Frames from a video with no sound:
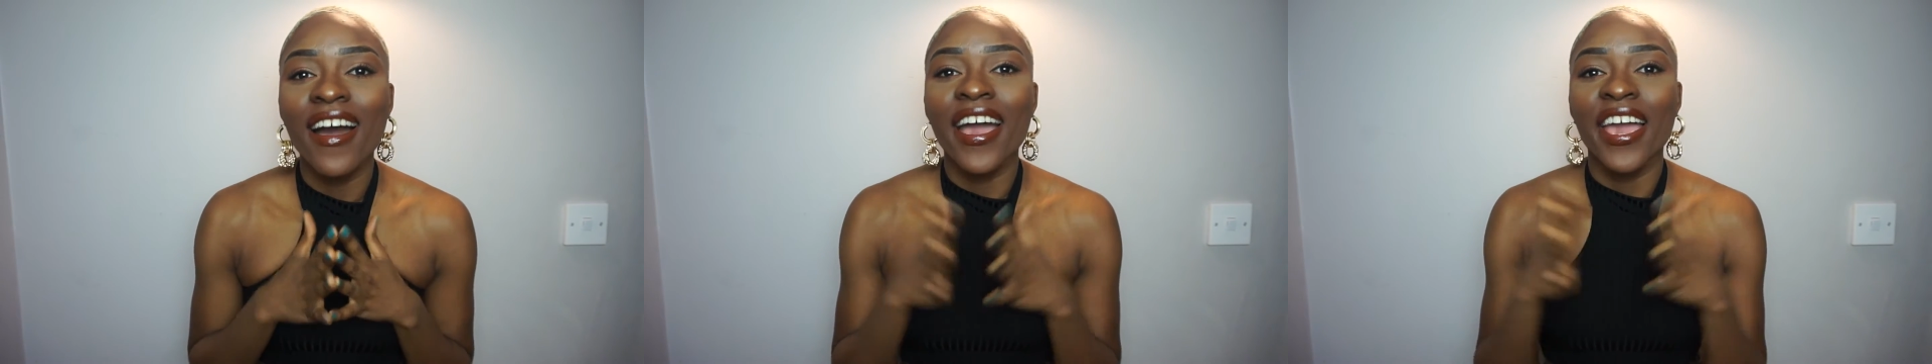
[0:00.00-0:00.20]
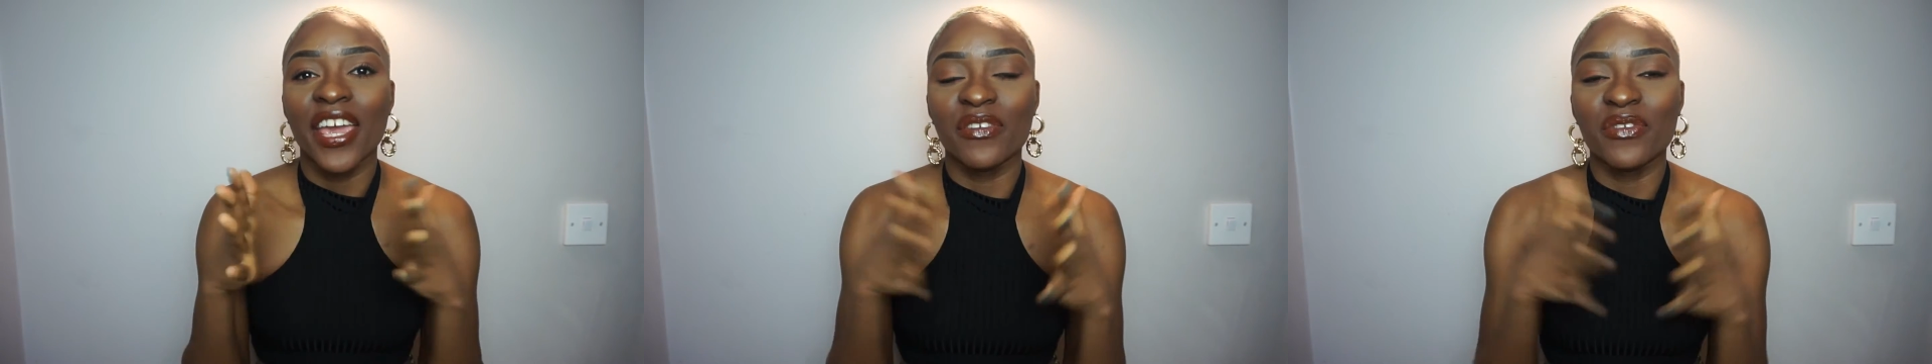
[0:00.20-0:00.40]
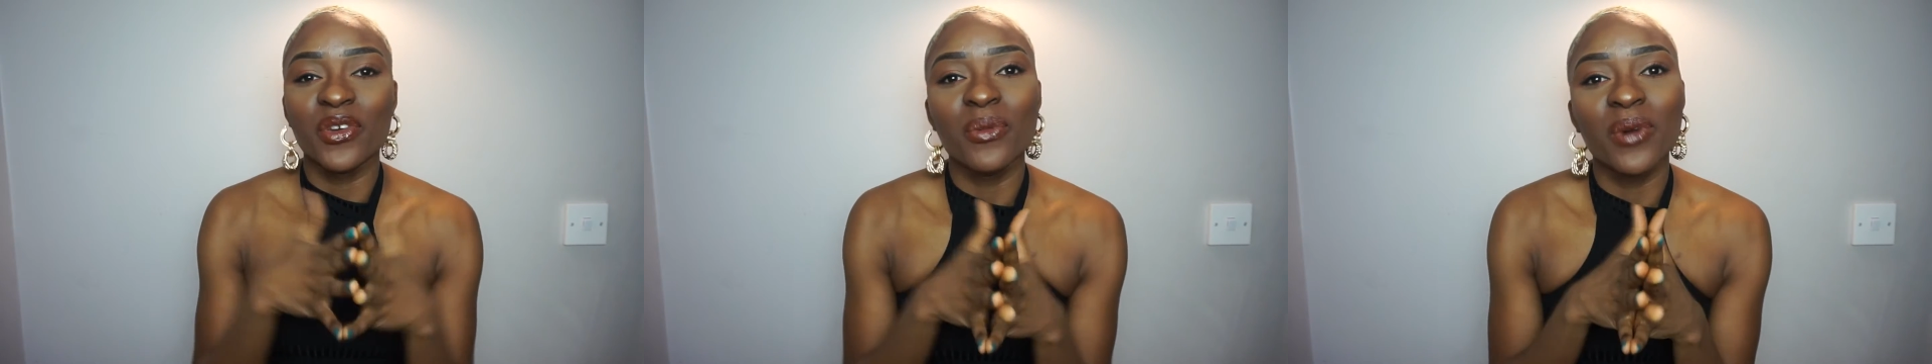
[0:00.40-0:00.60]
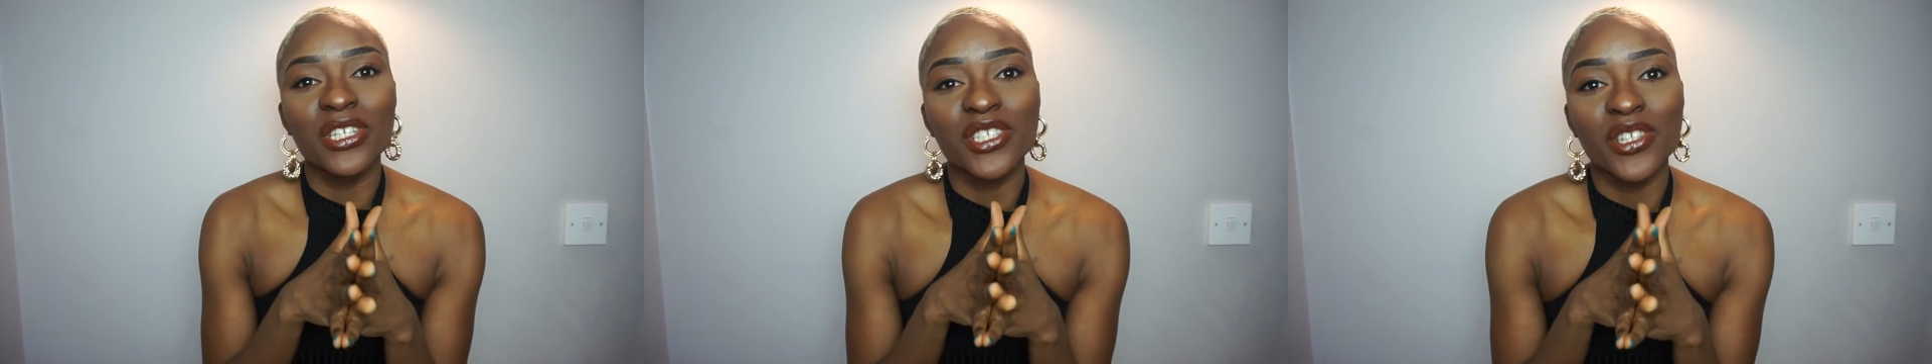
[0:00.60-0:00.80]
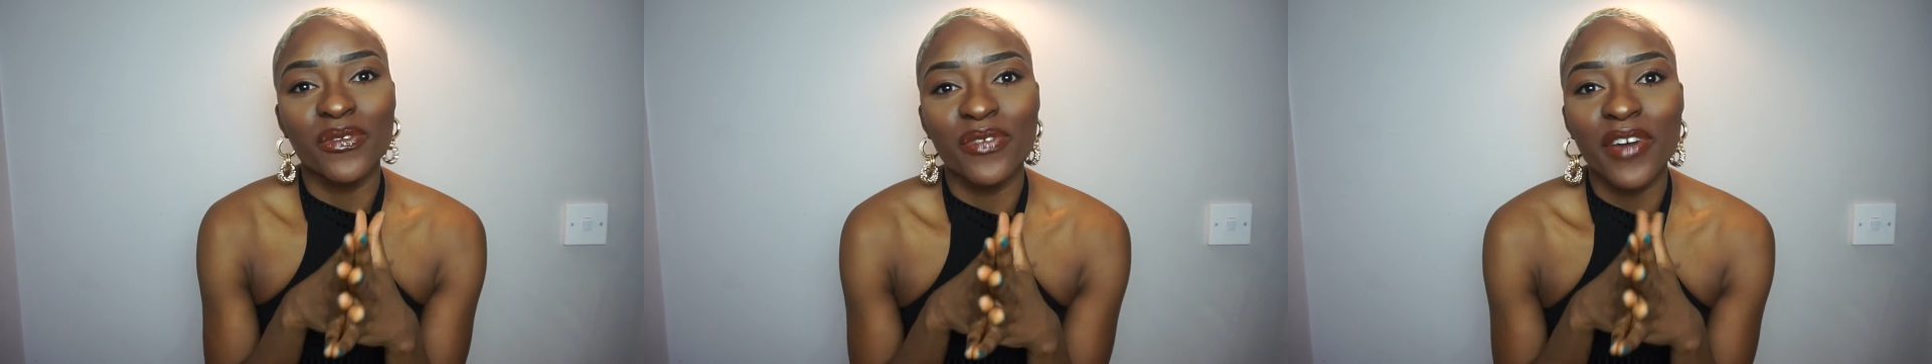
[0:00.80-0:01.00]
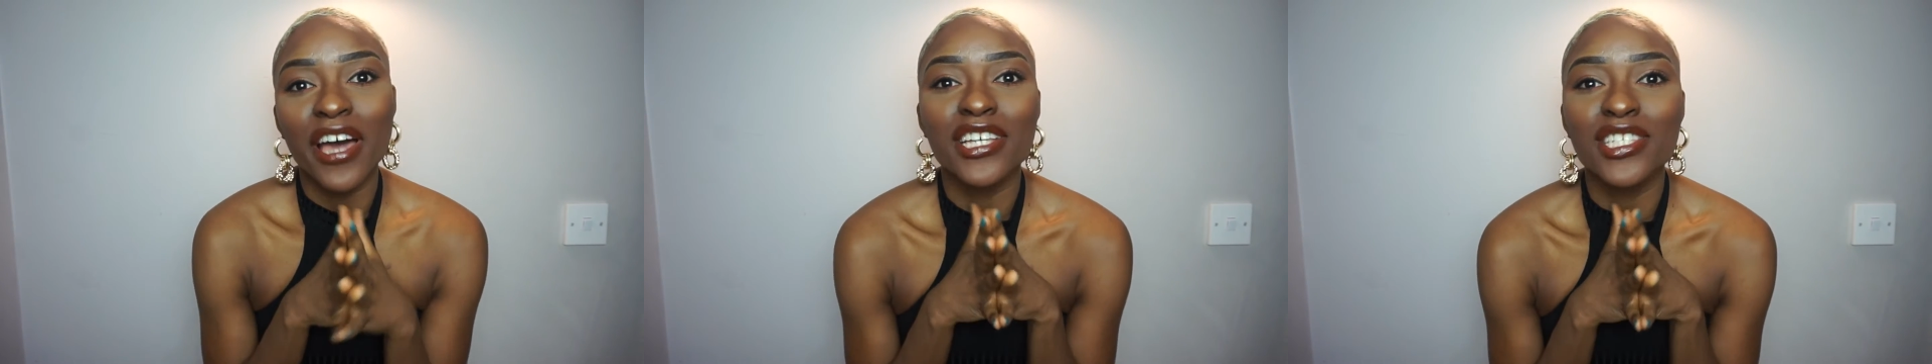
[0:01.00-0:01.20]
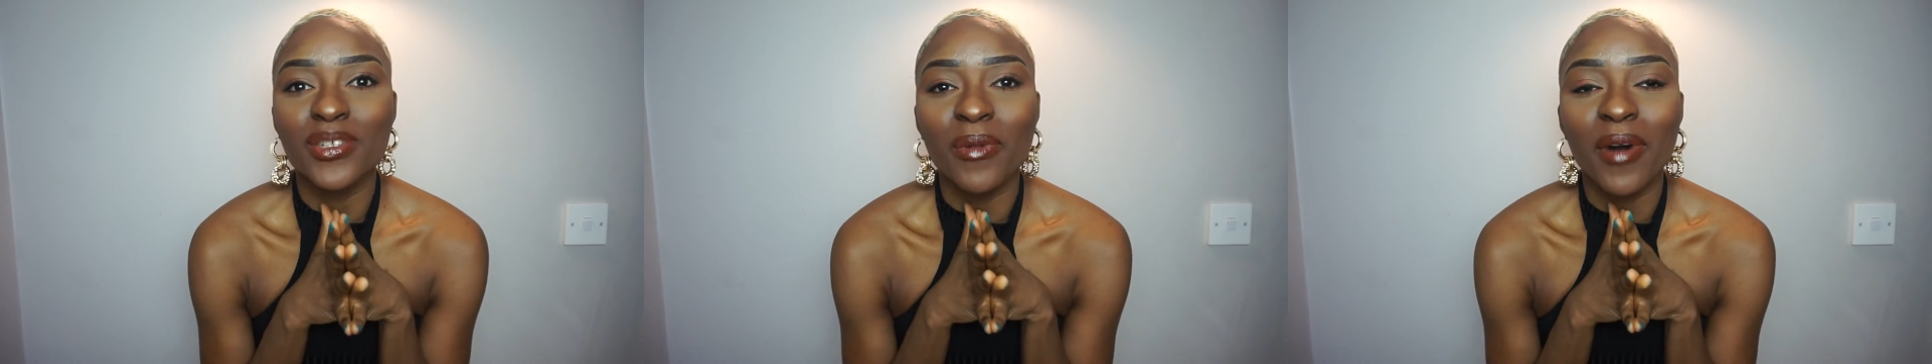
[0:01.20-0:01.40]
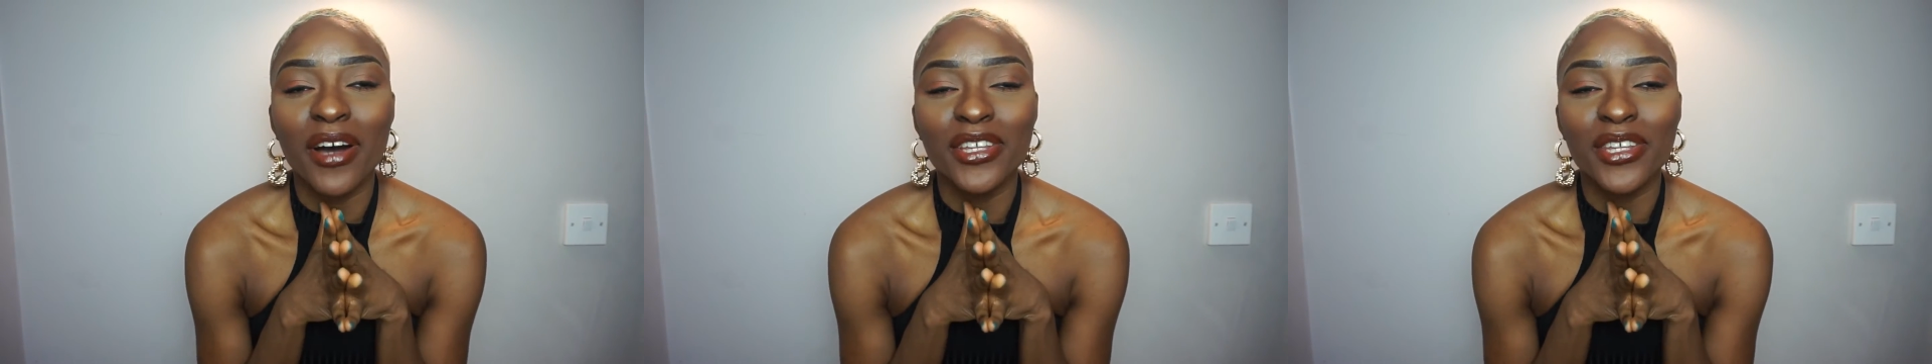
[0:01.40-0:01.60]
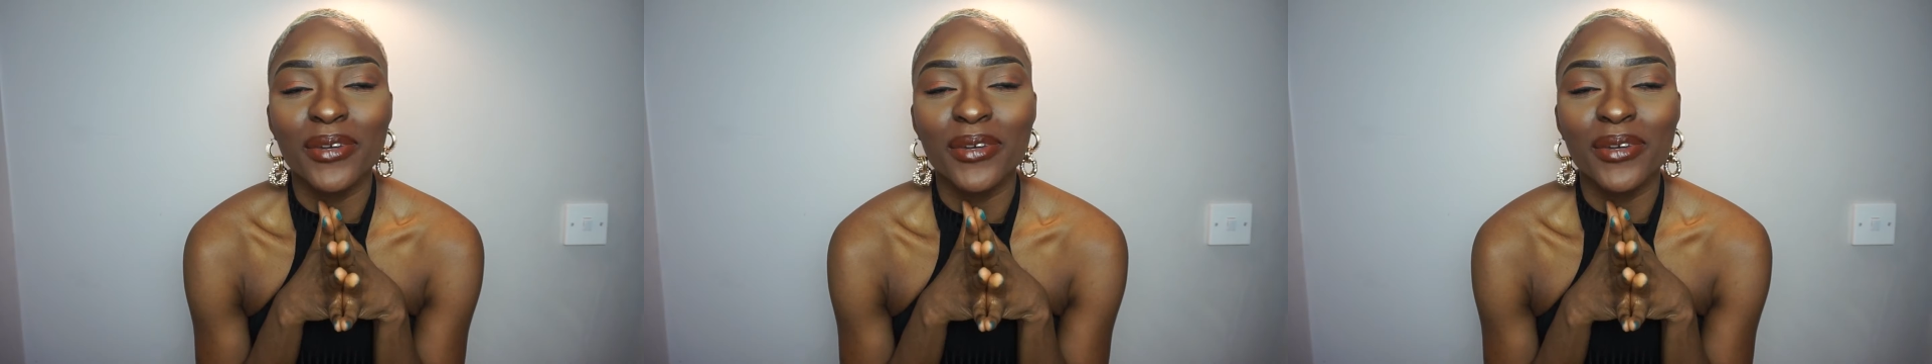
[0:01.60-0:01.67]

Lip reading: If you watched the first one,